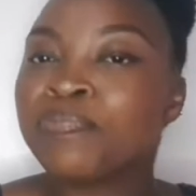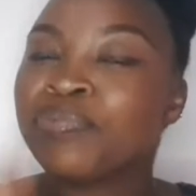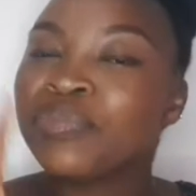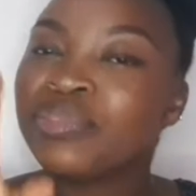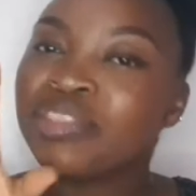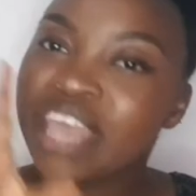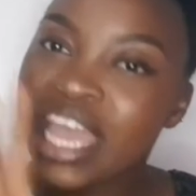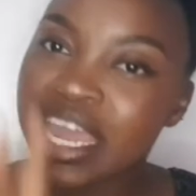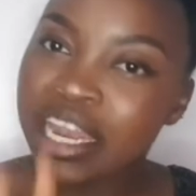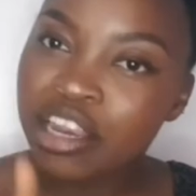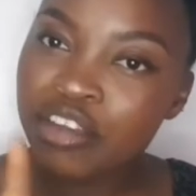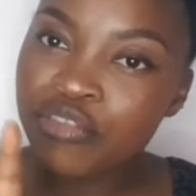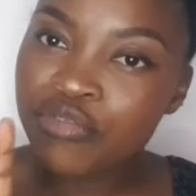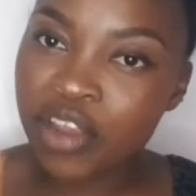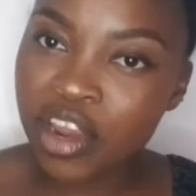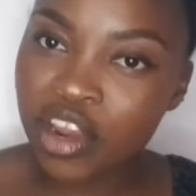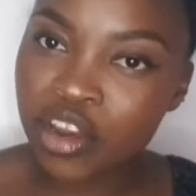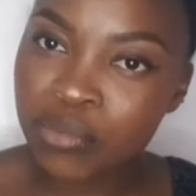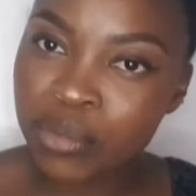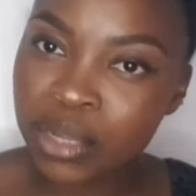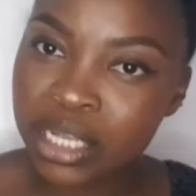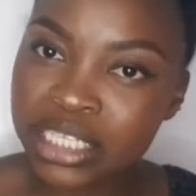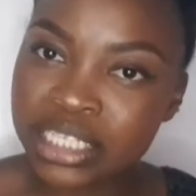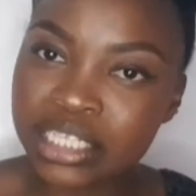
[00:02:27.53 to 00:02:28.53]
that
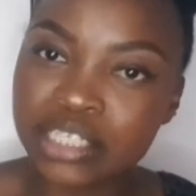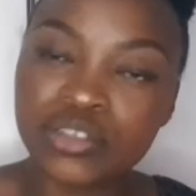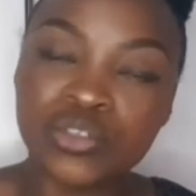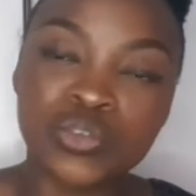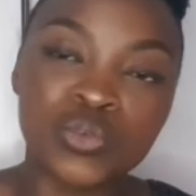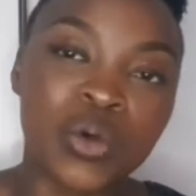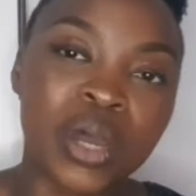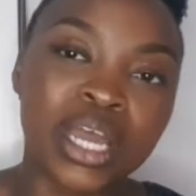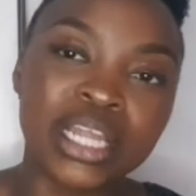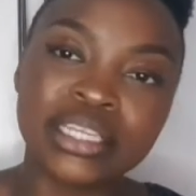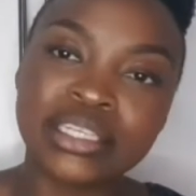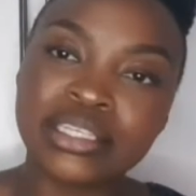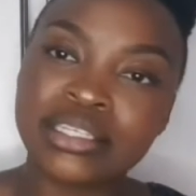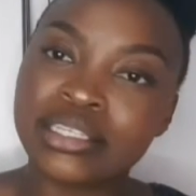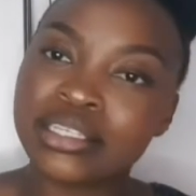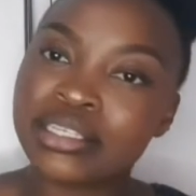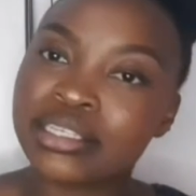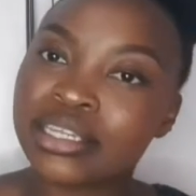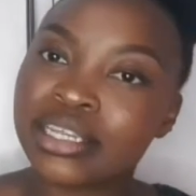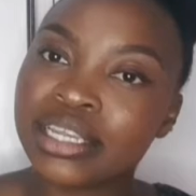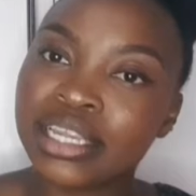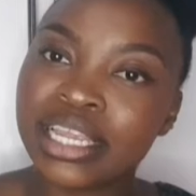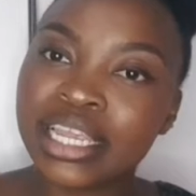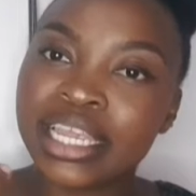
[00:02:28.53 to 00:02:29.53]
environment is
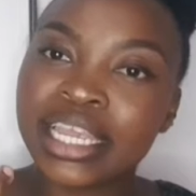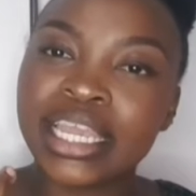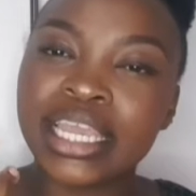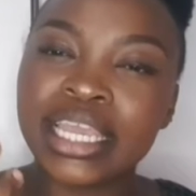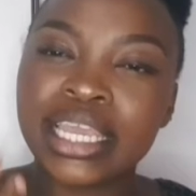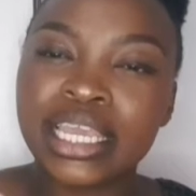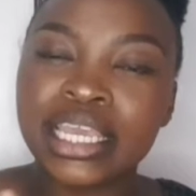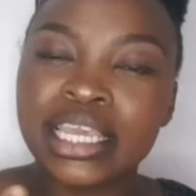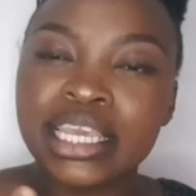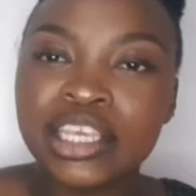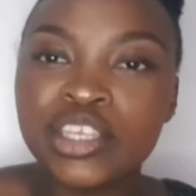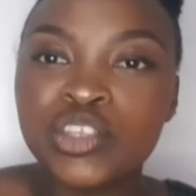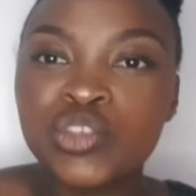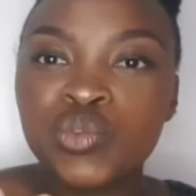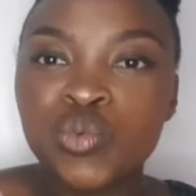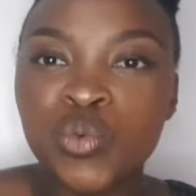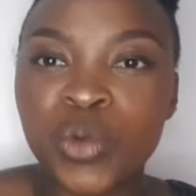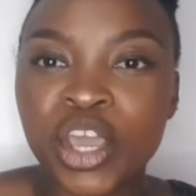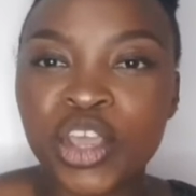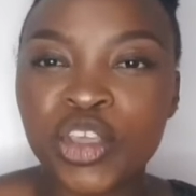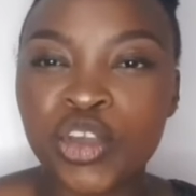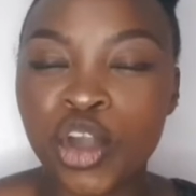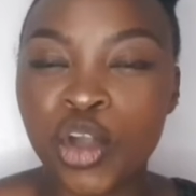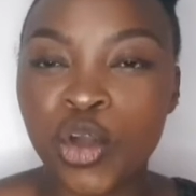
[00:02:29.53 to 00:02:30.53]
where
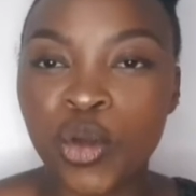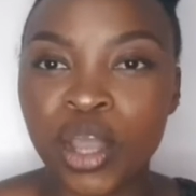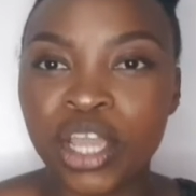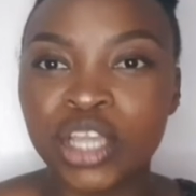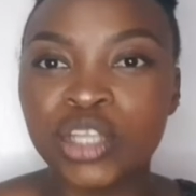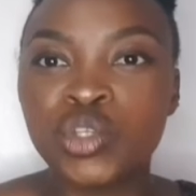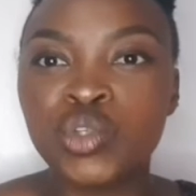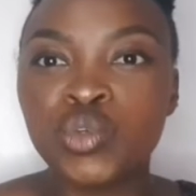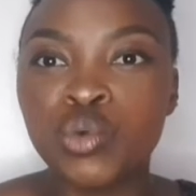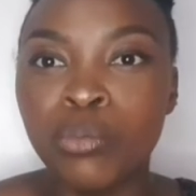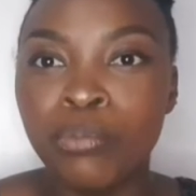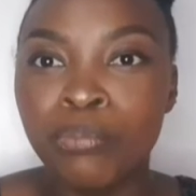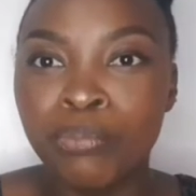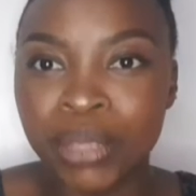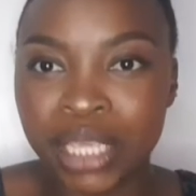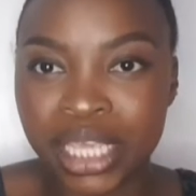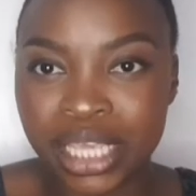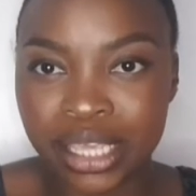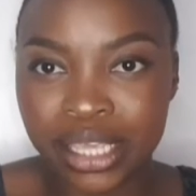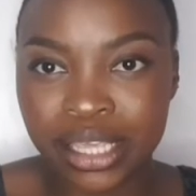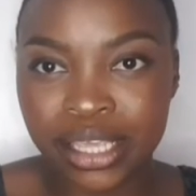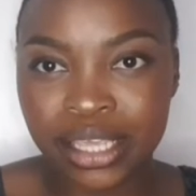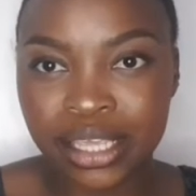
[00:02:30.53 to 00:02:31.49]
you're going to be